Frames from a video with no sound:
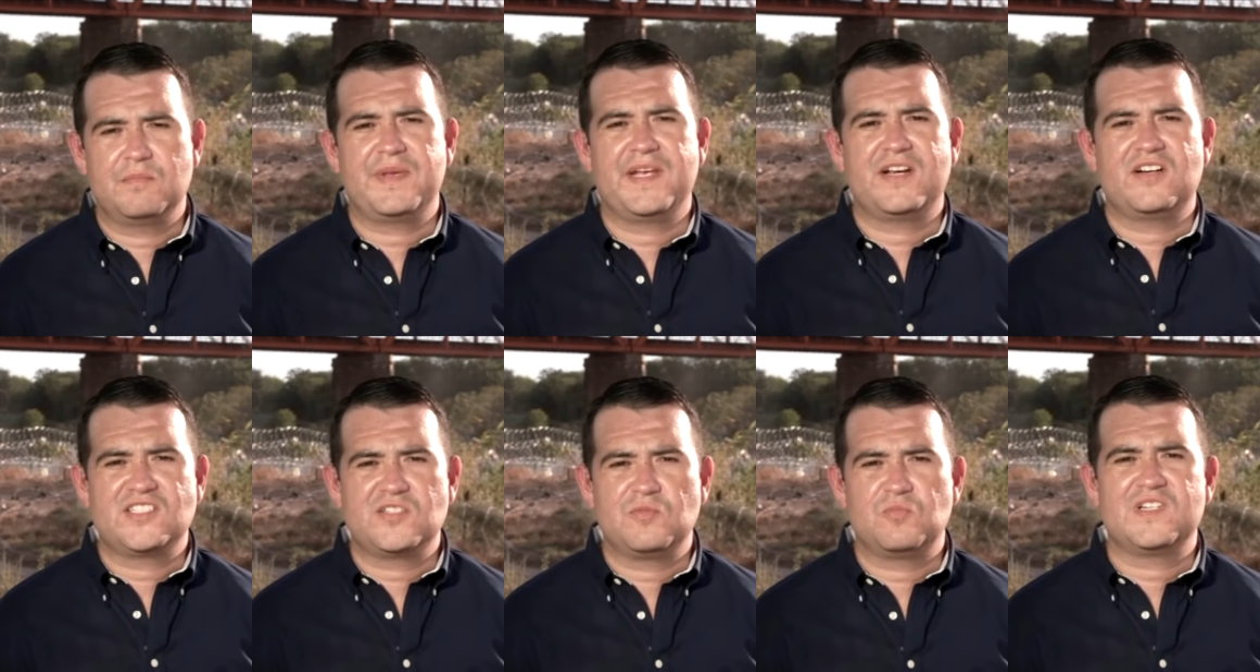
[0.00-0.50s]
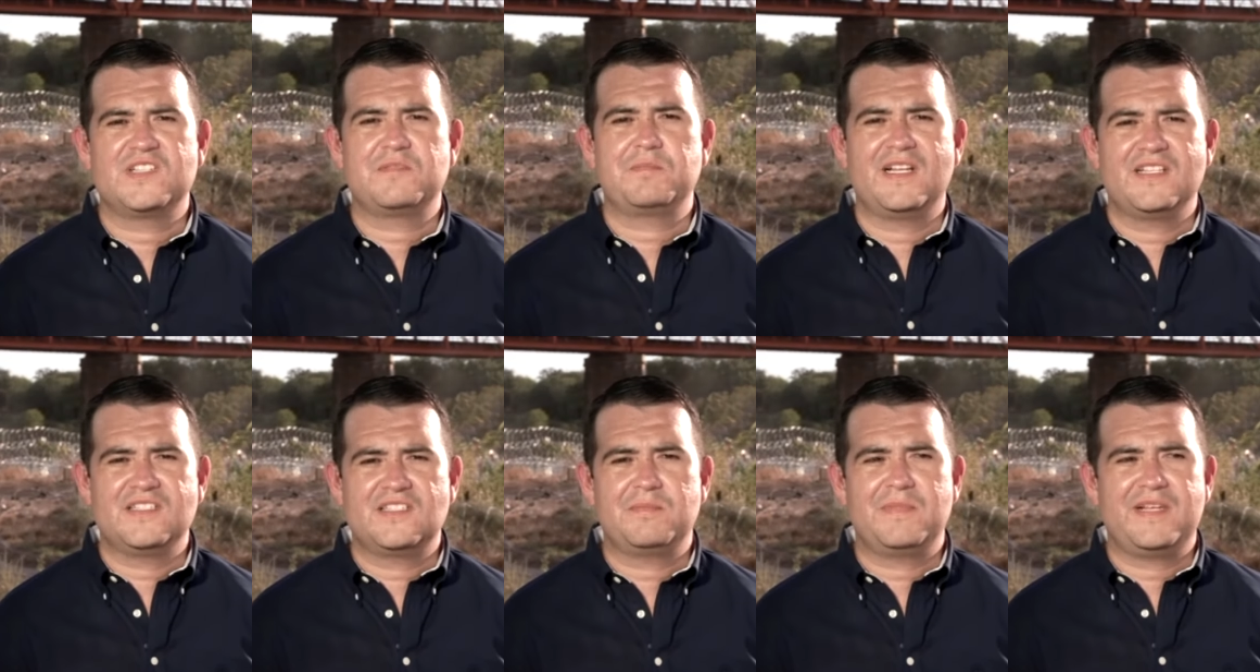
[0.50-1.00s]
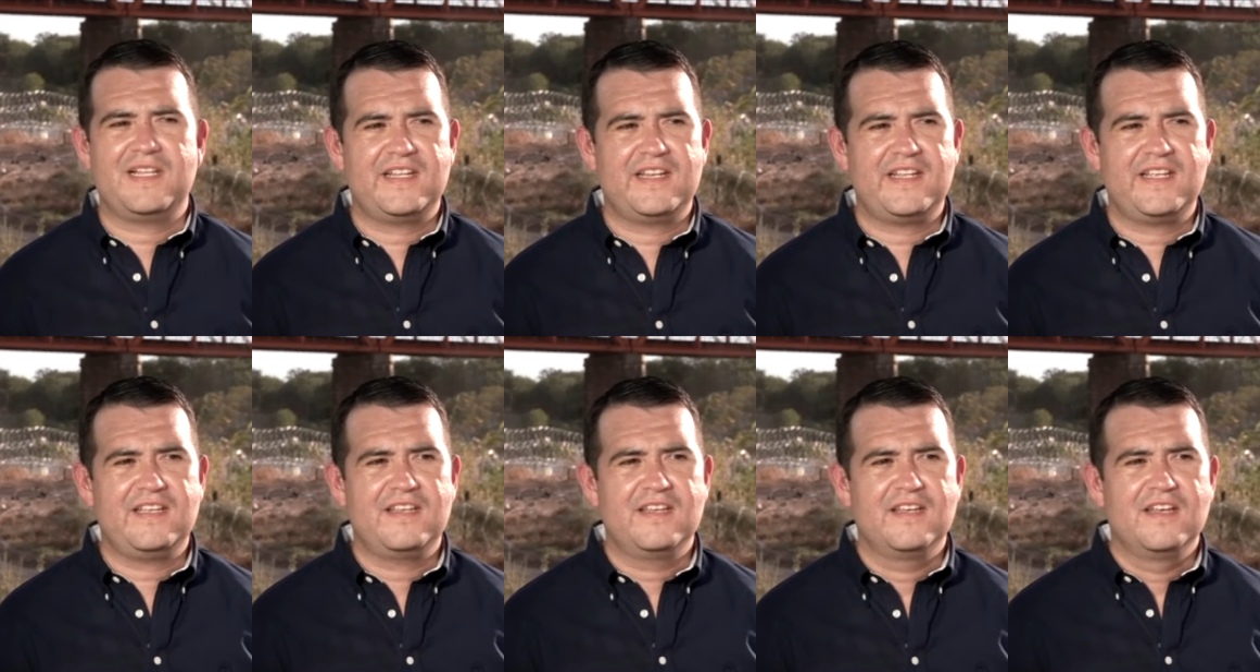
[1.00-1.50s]
bear some
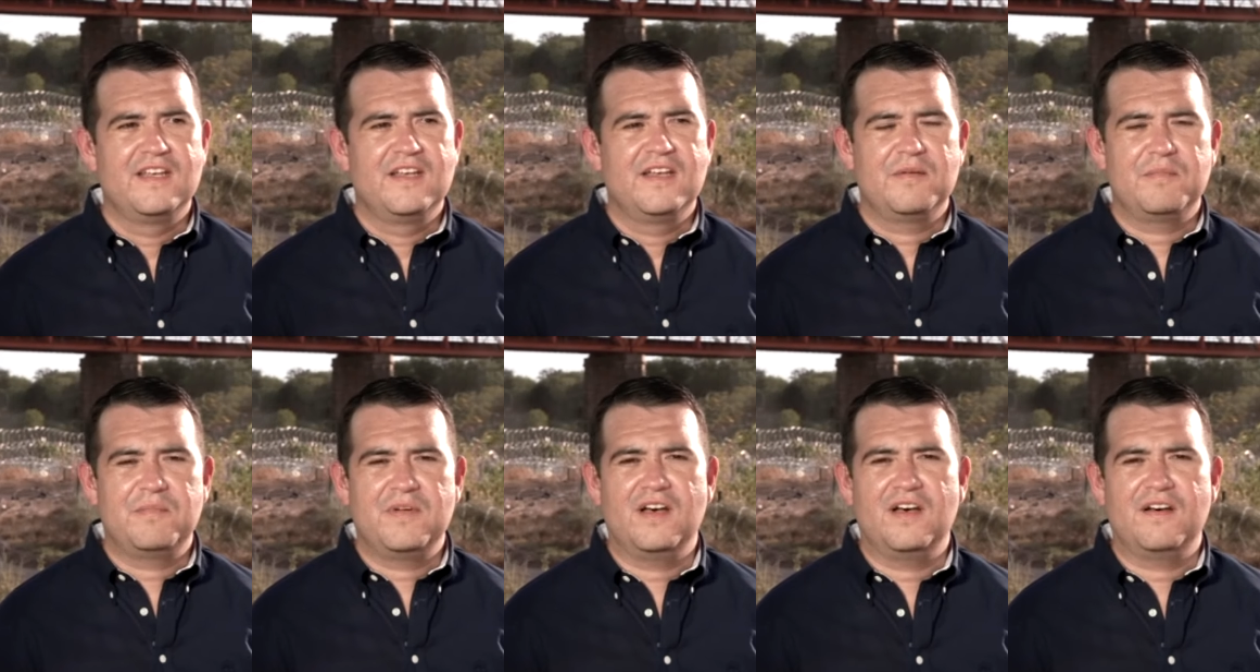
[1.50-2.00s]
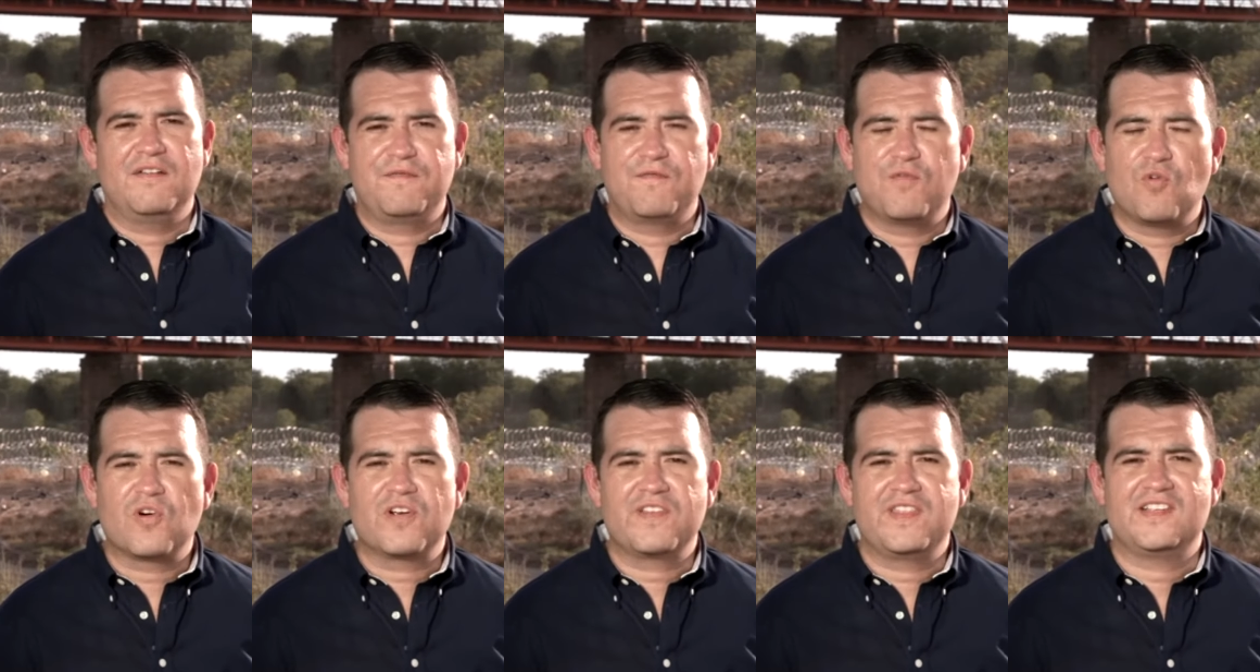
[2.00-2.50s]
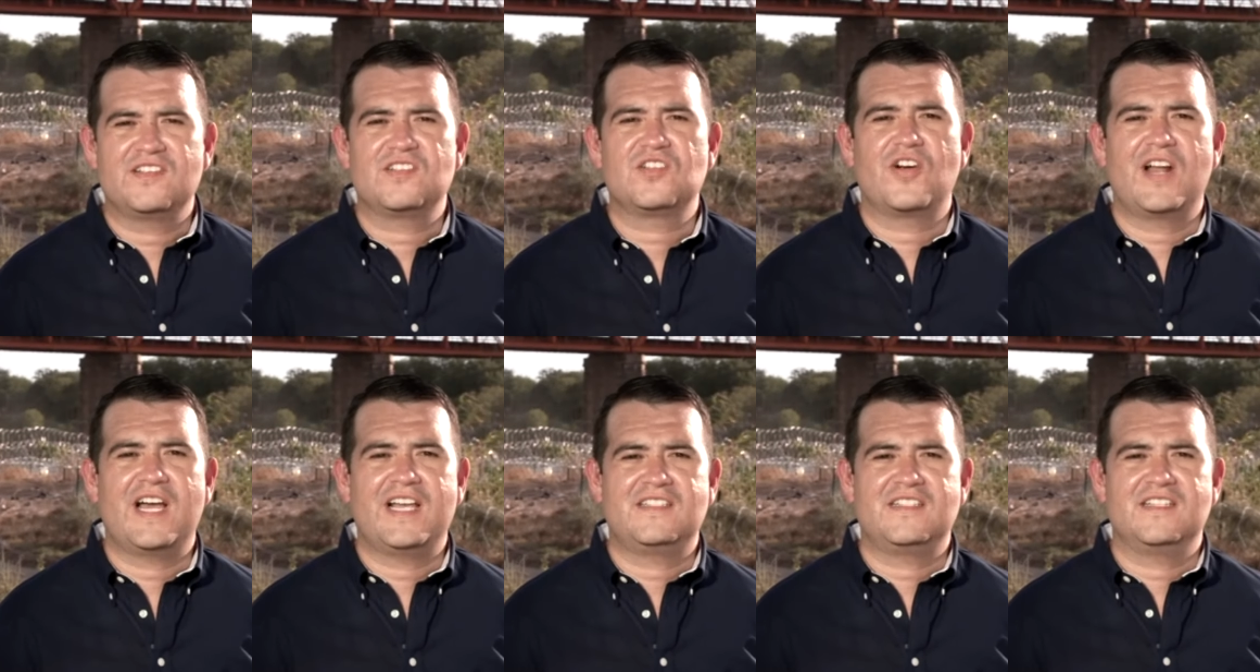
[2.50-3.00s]
responsibility for this
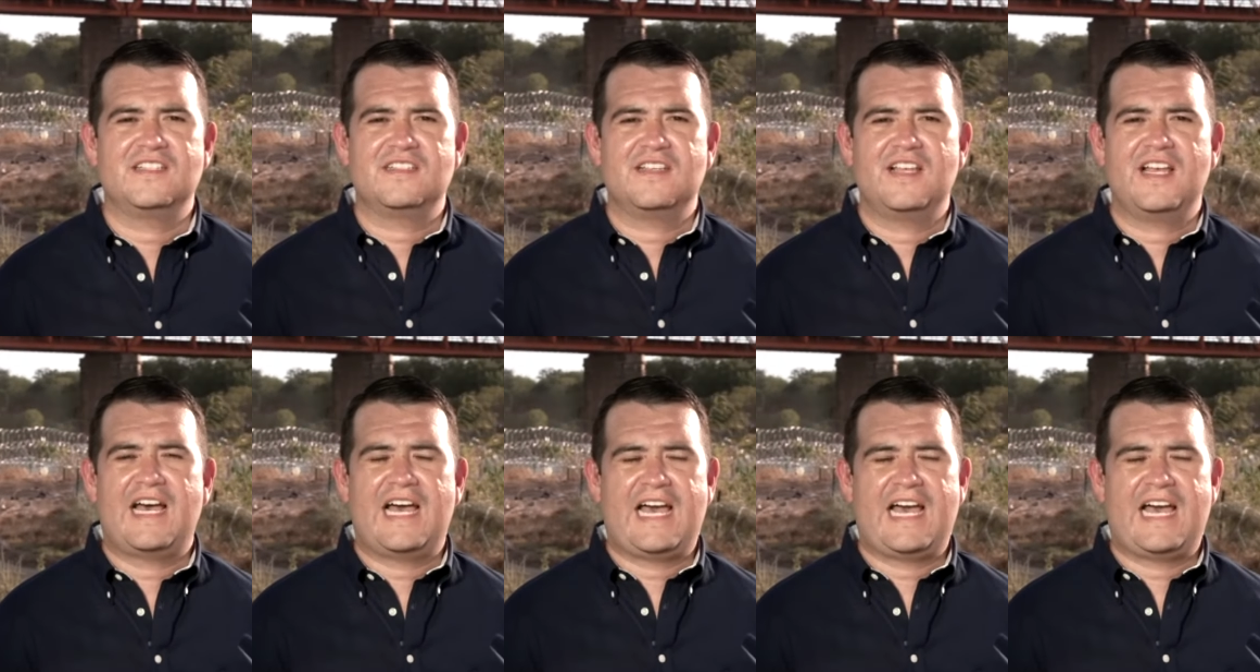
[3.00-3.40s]
crisis.